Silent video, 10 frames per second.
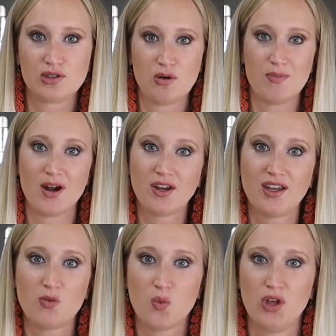So
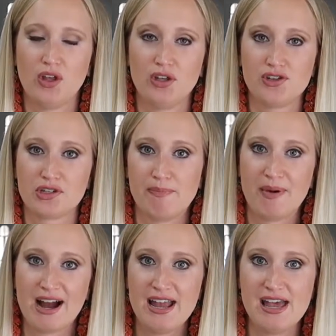market will just
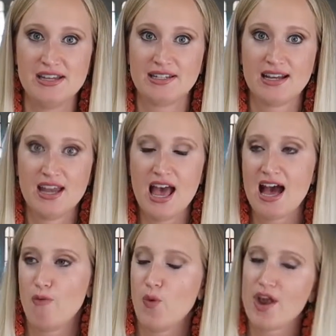buy it
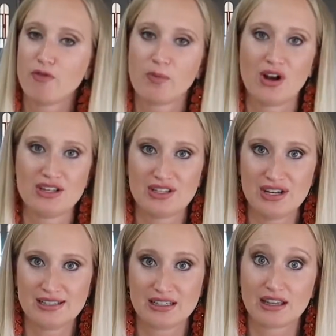at whatever price it
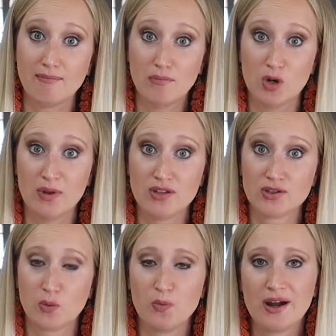is at that moment.
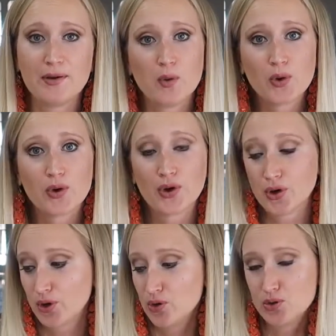So when my
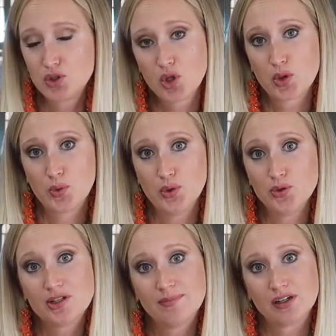order goes through
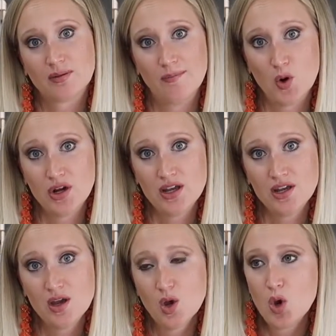tomorrow
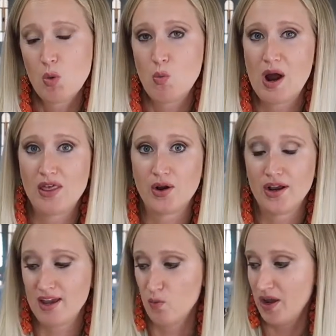morning, whether
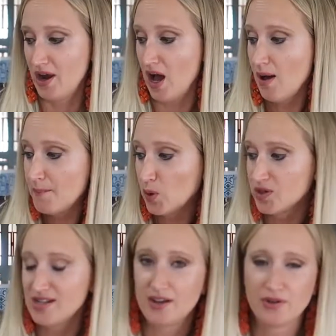it went up or
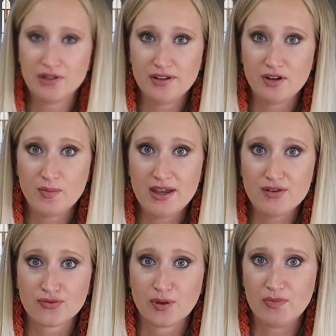down a little bit
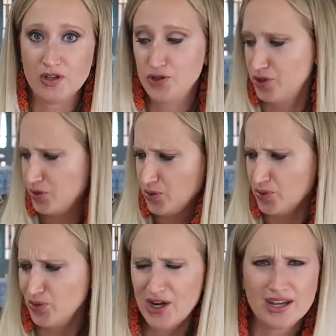from the
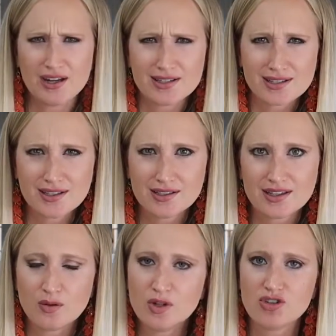286
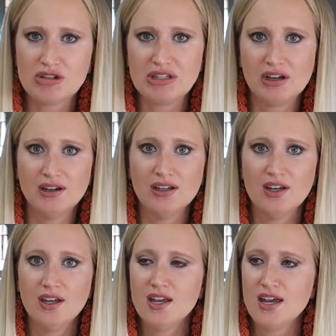that we just saw,
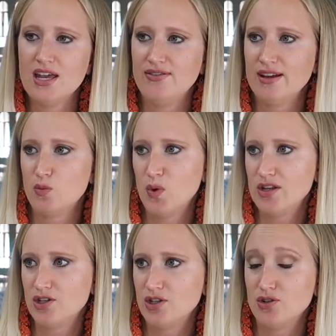if it
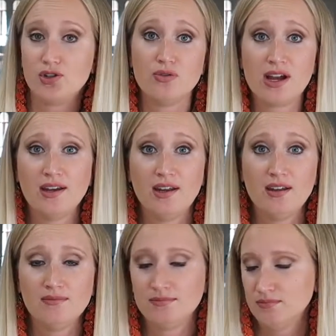went to
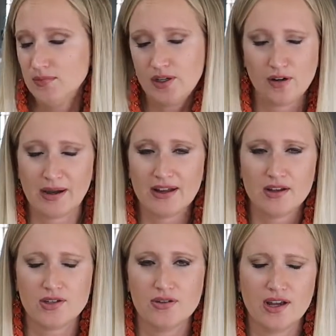290, it'll buy it
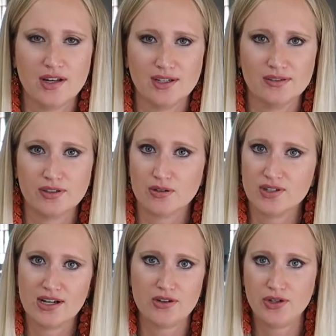at 290. If it goes
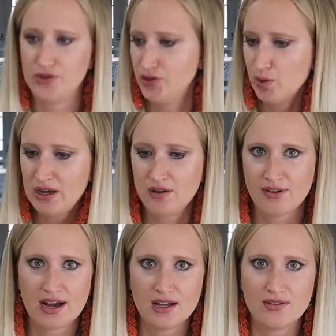down to
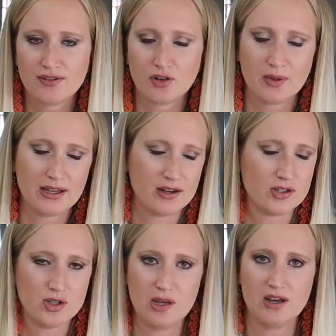285, it'll buy it at
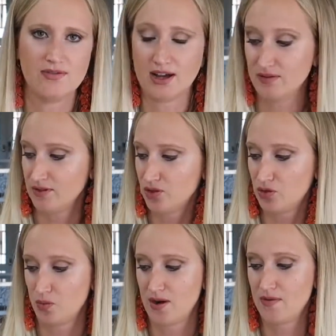285. It's
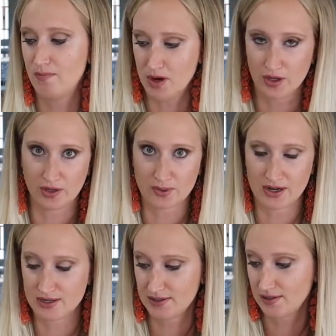just whatever the market
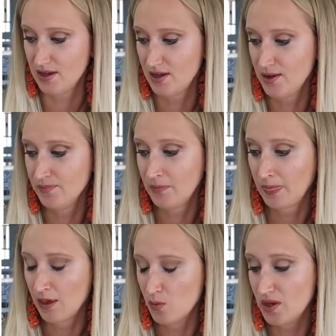price.
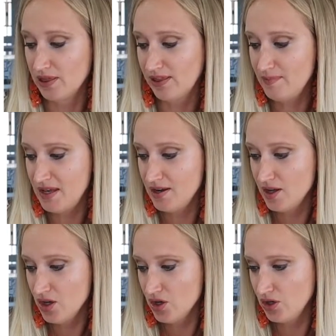With limit,
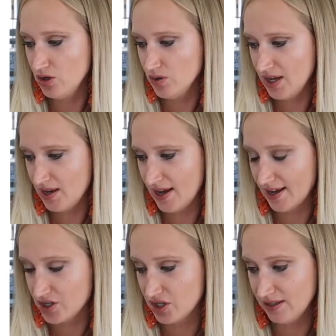you can
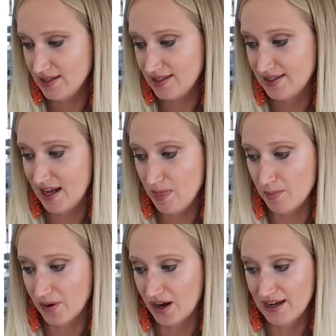actually set the
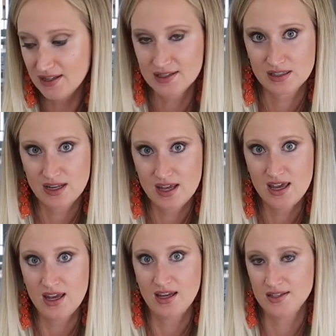price
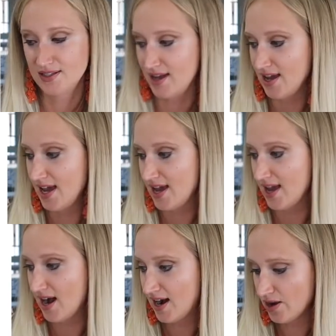and say, hey,
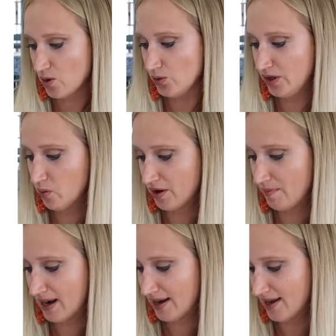I only want to
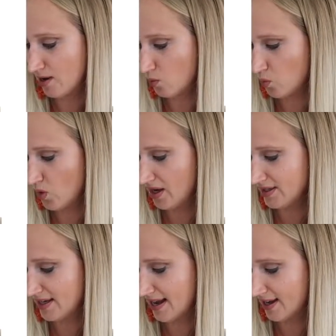buy it when
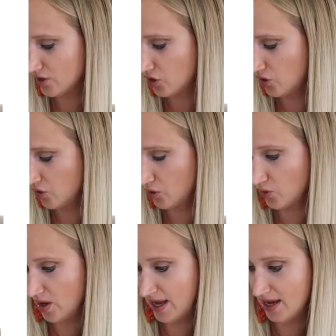it's at
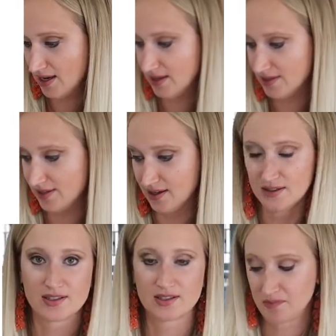
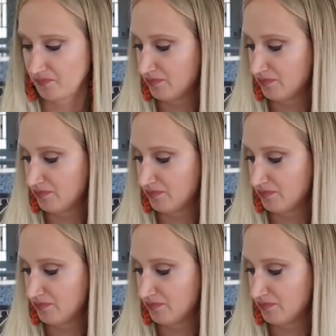286.